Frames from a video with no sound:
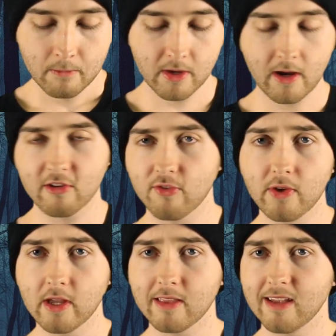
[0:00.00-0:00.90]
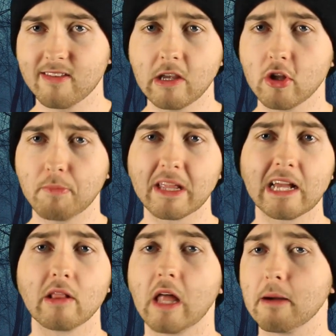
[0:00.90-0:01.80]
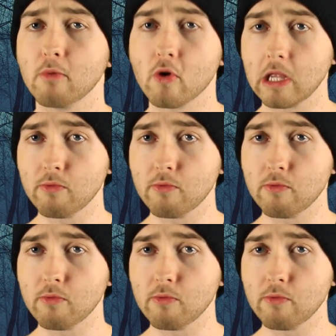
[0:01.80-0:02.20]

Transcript: But yeah, I just feel like that scene could have played out a lot more.